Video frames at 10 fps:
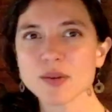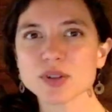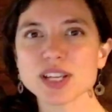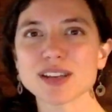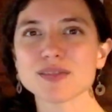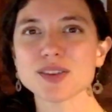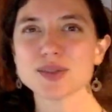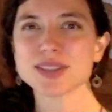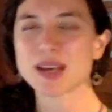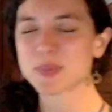We'll take a few
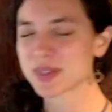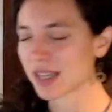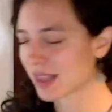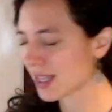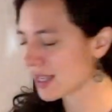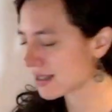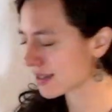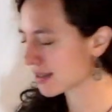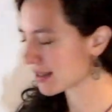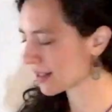steps like
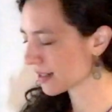this.